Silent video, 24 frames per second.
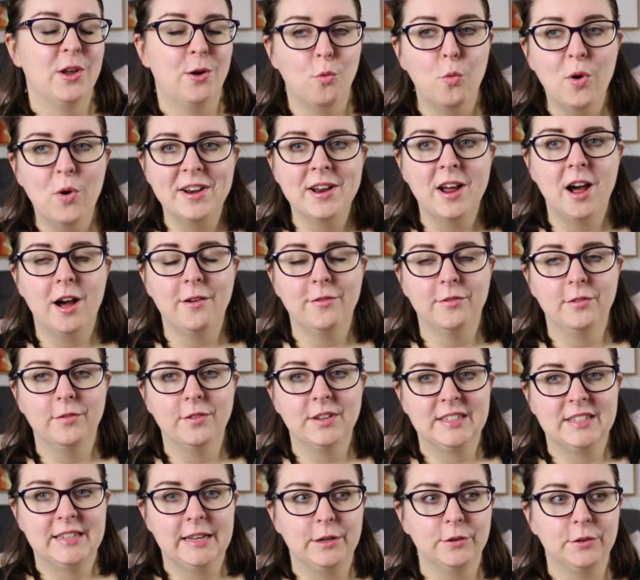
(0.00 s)
one half of a
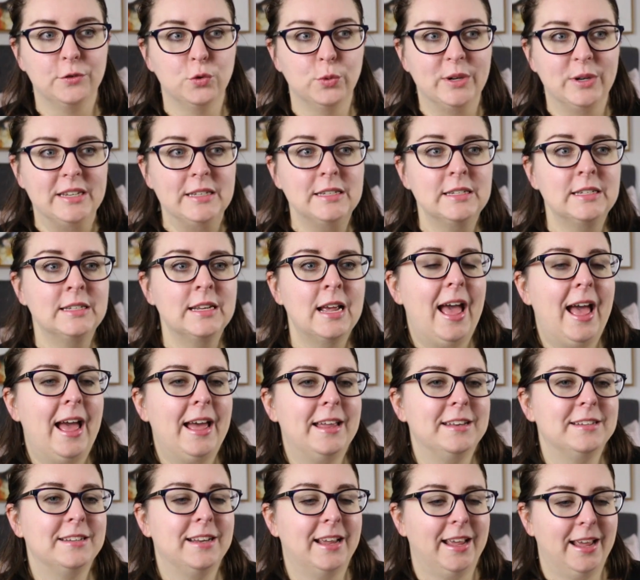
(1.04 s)
set of twins,
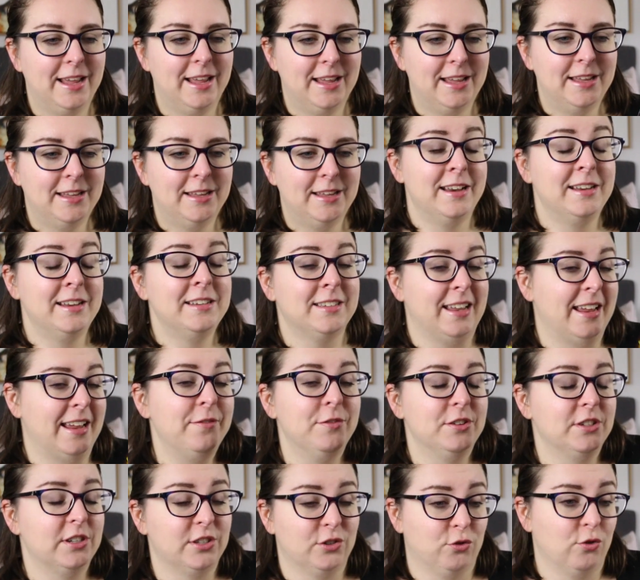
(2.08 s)
and he is
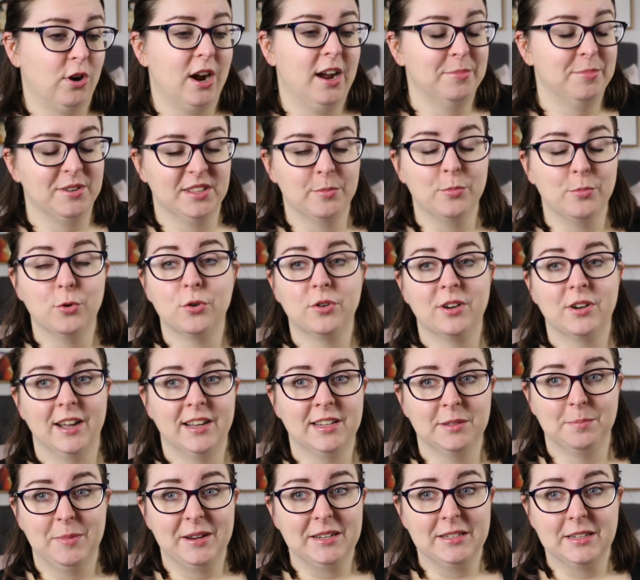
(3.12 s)
even described in the book
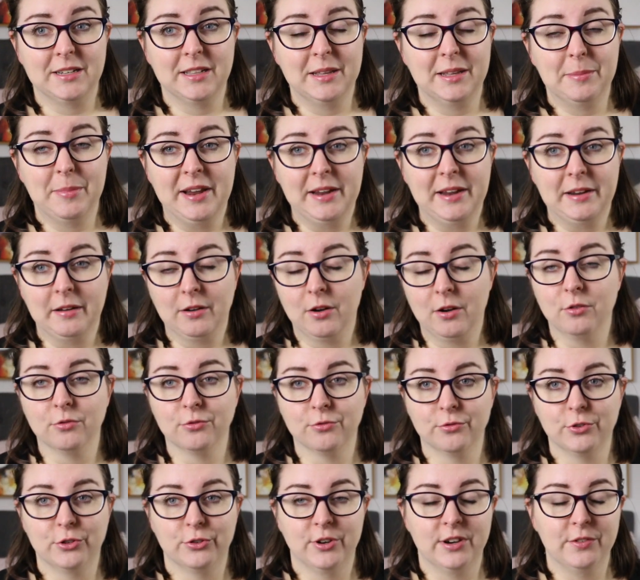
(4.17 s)
as basically being a
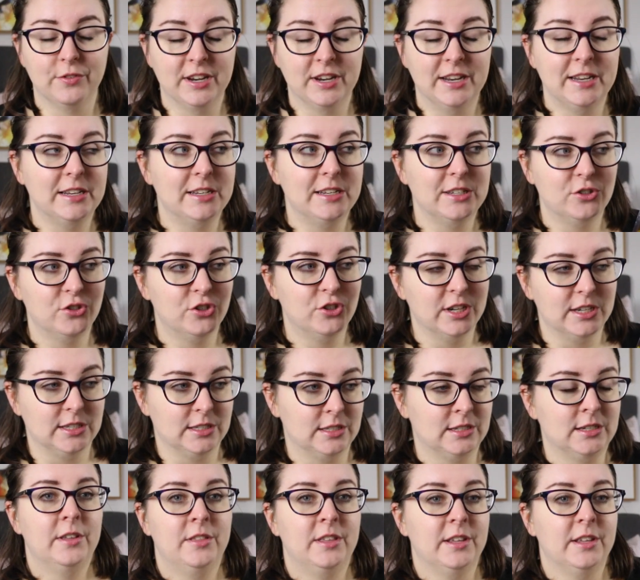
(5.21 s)
golden retriever. He is
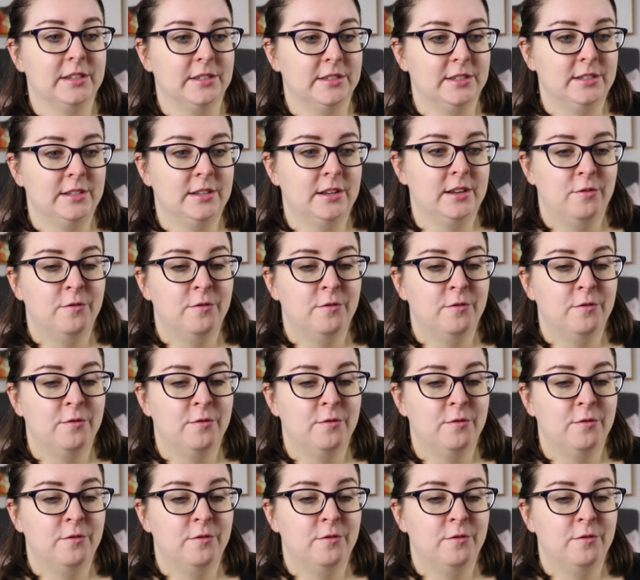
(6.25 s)
just this